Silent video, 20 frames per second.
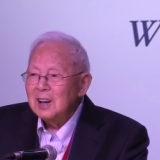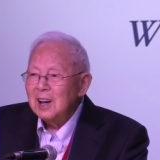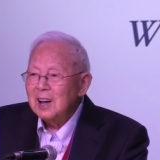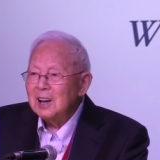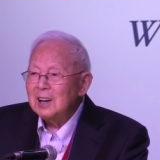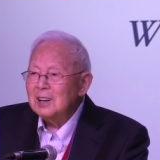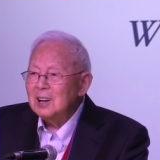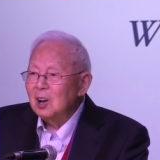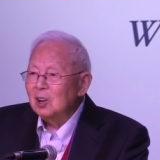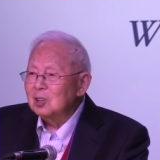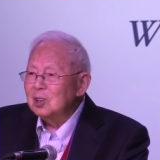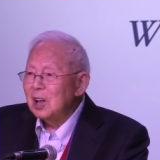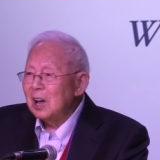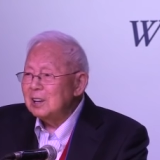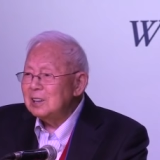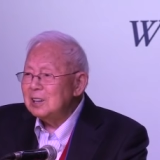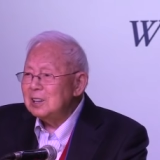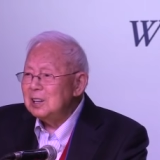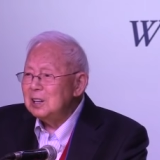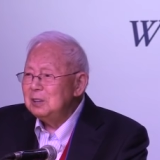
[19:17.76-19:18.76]
and on
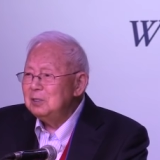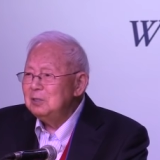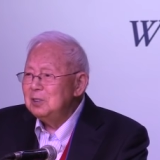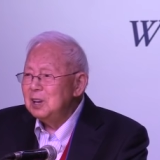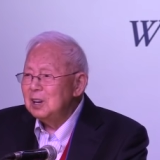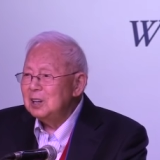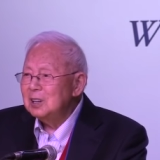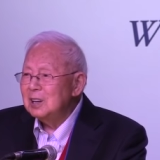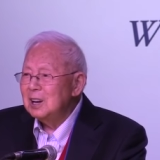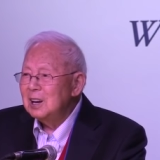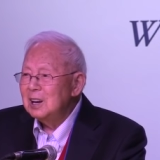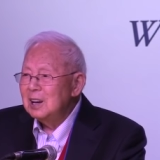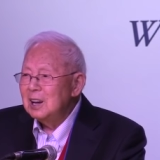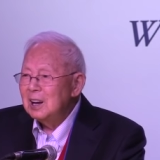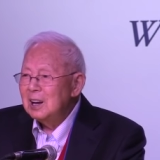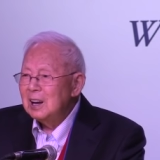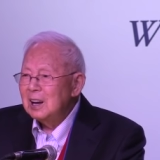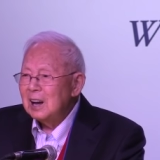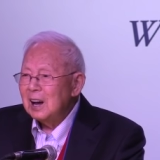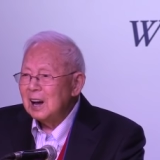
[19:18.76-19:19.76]
that evening
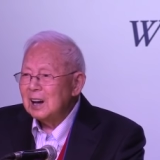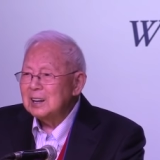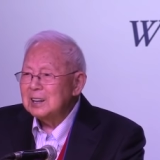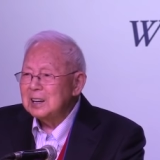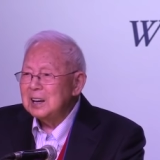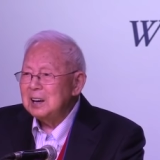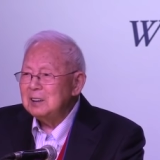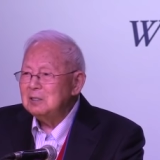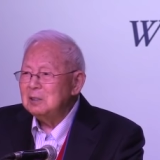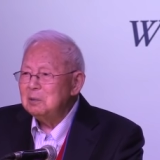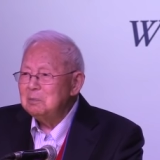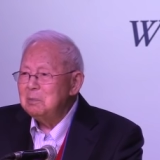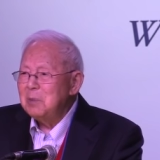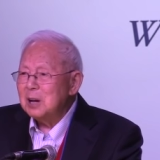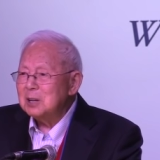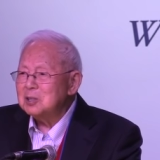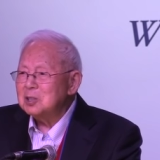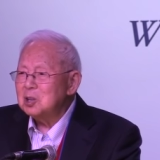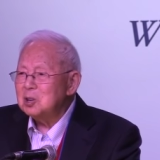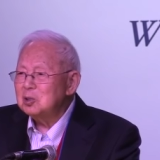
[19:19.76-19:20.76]
I gave a
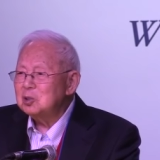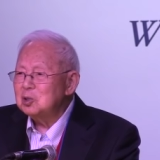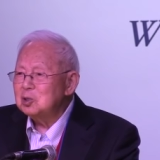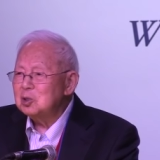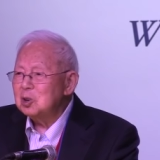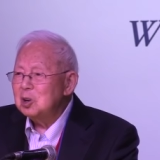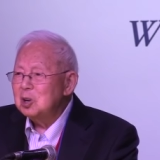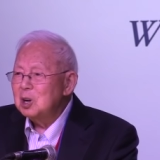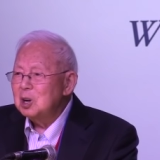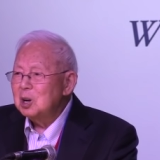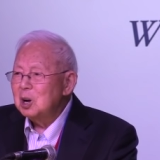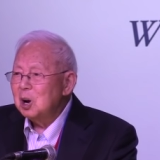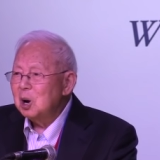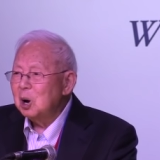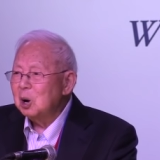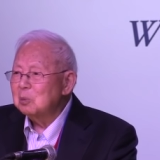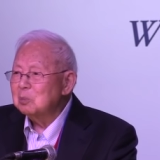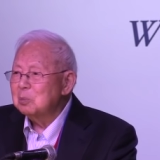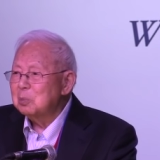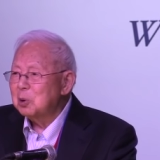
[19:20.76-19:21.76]
message
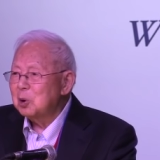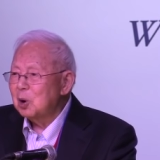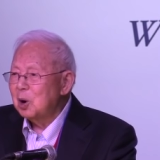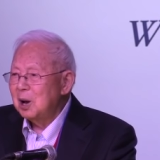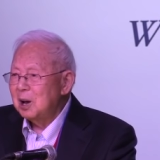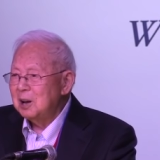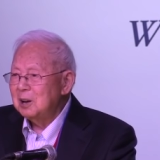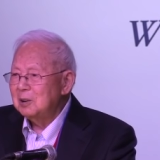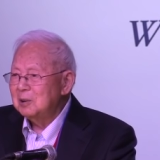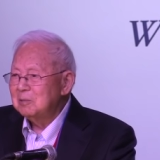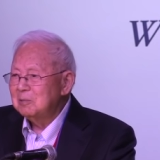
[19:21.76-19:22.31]
on prayer.